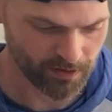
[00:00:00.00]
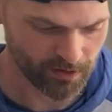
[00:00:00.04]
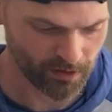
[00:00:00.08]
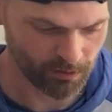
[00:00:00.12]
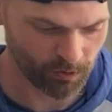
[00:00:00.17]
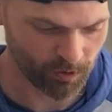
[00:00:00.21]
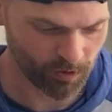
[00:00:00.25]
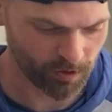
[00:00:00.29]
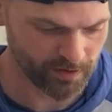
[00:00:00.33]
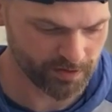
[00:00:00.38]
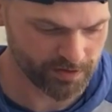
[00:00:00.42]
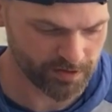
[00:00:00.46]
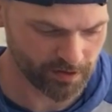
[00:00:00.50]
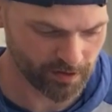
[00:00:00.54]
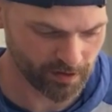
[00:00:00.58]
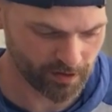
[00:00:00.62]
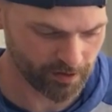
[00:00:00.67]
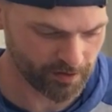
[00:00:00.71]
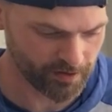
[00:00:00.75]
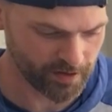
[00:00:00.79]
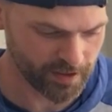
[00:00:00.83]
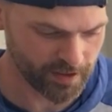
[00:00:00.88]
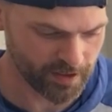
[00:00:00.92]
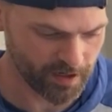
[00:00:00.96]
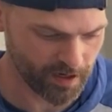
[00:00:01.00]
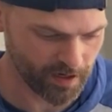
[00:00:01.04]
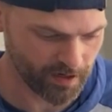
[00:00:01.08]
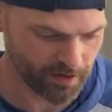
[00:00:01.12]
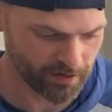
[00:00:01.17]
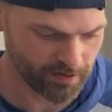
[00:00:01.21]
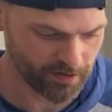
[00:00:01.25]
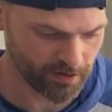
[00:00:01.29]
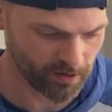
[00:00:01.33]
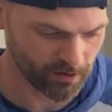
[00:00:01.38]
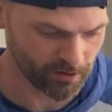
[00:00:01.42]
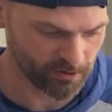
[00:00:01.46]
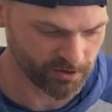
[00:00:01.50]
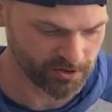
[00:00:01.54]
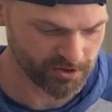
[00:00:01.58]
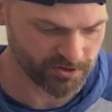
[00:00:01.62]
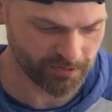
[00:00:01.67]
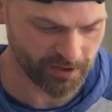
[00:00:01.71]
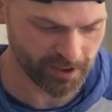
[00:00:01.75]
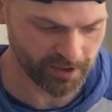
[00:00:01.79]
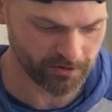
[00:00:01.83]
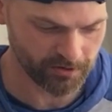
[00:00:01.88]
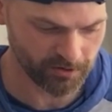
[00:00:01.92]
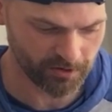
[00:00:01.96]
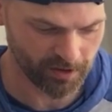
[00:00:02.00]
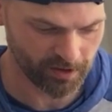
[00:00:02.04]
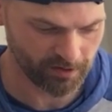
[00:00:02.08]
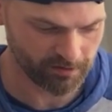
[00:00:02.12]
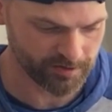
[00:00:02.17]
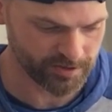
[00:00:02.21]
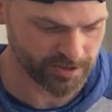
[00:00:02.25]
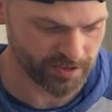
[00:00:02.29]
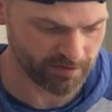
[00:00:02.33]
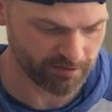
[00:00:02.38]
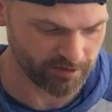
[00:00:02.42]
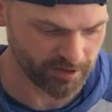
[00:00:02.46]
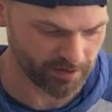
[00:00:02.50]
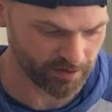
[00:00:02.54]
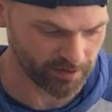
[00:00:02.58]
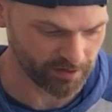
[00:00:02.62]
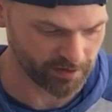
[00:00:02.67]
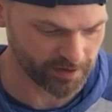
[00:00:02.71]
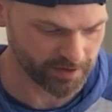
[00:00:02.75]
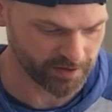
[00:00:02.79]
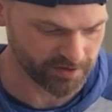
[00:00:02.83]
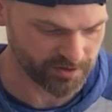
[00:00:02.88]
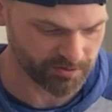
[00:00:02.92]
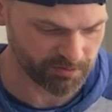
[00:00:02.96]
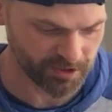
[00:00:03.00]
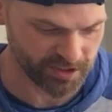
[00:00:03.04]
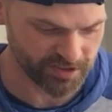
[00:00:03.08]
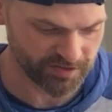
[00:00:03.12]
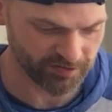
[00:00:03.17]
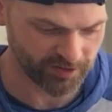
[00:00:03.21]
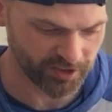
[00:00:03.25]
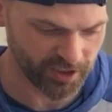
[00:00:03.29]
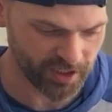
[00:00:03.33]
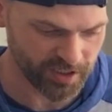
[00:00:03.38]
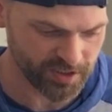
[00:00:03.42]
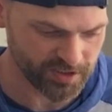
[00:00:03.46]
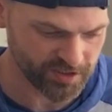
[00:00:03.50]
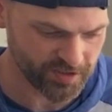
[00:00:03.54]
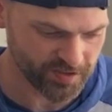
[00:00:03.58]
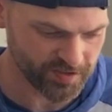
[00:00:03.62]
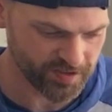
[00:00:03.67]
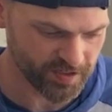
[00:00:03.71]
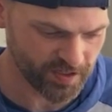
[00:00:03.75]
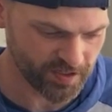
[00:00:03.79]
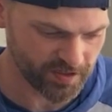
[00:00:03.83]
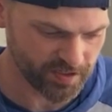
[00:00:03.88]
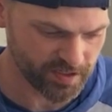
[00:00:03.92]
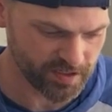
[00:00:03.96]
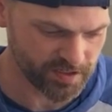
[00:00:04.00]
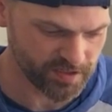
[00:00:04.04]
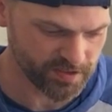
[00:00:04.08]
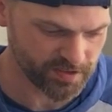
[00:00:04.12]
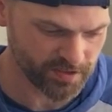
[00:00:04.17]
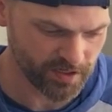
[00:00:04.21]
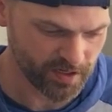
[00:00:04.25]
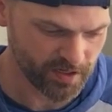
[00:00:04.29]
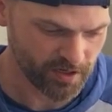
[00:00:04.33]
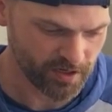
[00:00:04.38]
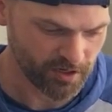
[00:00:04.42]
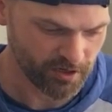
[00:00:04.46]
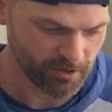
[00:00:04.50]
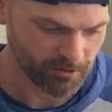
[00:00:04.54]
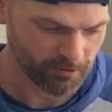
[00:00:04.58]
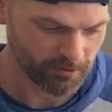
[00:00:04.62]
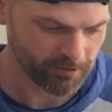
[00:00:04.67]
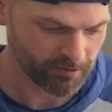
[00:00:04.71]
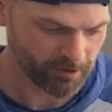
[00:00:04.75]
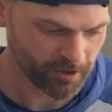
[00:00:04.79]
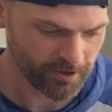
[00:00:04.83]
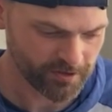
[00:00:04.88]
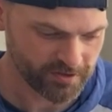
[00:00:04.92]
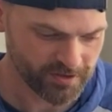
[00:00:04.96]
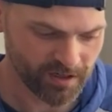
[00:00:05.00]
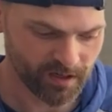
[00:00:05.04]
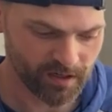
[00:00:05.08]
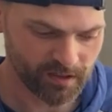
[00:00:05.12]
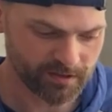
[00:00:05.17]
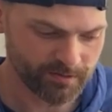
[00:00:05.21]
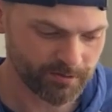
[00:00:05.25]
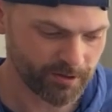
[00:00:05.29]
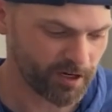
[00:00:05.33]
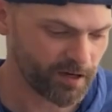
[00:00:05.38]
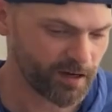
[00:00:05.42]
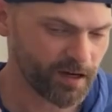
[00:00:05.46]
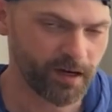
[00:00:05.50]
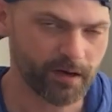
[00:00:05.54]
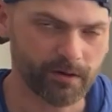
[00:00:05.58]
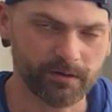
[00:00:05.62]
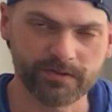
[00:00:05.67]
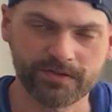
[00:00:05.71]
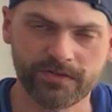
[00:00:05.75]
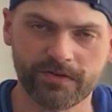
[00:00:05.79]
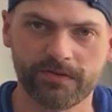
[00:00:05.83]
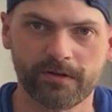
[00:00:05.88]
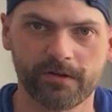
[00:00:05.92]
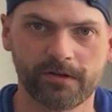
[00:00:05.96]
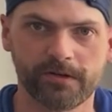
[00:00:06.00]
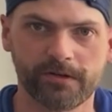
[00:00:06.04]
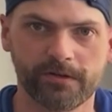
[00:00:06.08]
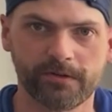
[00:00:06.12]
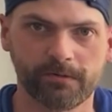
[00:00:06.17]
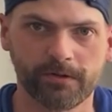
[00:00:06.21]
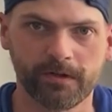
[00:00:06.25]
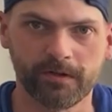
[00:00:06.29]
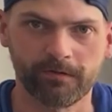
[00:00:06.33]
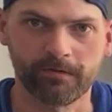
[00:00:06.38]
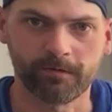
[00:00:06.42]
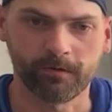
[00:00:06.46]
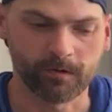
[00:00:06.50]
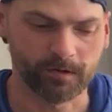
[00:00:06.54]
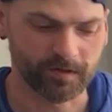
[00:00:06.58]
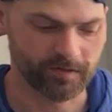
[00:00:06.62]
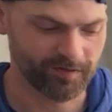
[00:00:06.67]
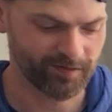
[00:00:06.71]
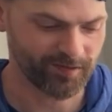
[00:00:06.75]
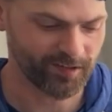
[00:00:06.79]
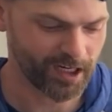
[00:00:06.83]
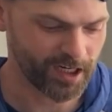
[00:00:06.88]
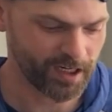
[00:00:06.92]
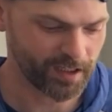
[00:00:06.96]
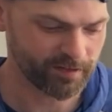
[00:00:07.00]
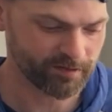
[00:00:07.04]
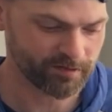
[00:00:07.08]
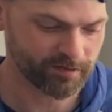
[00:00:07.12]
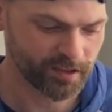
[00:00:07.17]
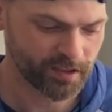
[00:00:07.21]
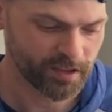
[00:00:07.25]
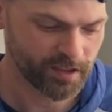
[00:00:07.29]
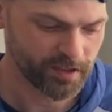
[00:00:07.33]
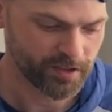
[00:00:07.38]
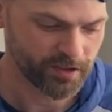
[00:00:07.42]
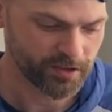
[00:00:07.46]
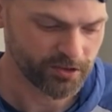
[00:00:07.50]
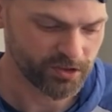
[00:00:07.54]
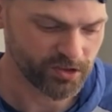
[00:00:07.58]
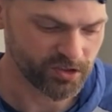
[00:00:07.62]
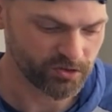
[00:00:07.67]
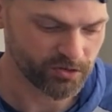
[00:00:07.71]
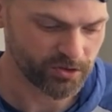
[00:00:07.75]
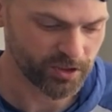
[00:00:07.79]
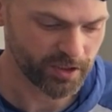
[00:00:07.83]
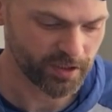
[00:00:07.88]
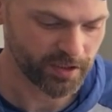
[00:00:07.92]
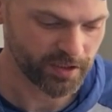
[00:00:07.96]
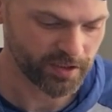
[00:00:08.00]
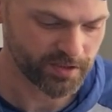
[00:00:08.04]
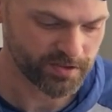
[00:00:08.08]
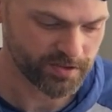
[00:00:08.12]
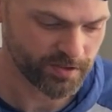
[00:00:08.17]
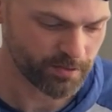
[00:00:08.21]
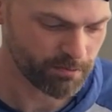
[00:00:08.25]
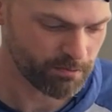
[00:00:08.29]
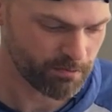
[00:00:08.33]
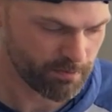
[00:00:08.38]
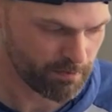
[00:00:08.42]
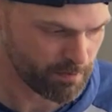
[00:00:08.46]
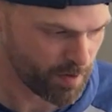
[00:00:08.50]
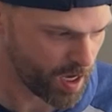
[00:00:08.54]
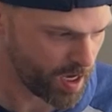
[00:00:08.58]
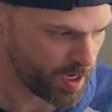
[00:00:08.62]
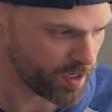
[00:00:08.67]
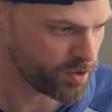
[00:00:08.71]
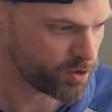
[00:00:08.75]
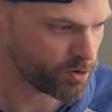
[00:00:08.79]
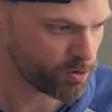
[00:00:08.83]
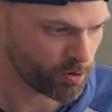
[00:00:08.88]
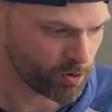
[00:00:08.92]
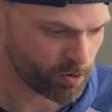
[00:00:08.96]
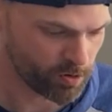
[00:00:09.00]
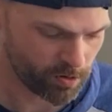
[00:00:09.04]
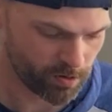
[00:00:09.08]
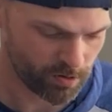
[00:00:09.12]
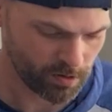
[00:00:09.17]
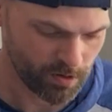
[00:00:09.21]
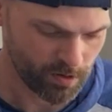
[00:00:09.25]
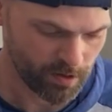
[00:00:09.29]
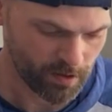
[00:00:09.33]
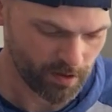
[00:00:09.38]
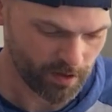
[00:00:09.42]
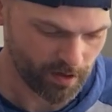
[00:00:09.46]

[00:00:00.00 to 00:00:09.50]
the warranty or the owner's manual covers everything like specifications on these. We've already talked about how it's a 3345 unit. It's a manual.